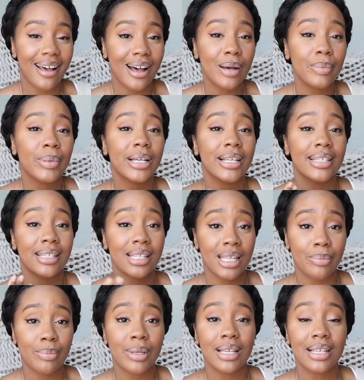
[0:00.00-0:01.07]
up a
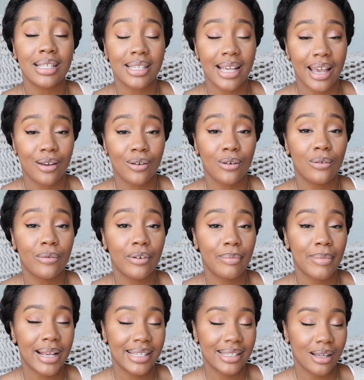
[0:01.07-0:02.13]
sleeping cycle for
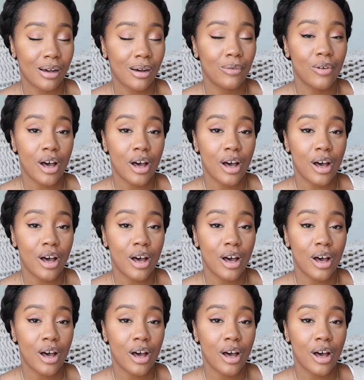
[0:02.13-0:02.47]
myself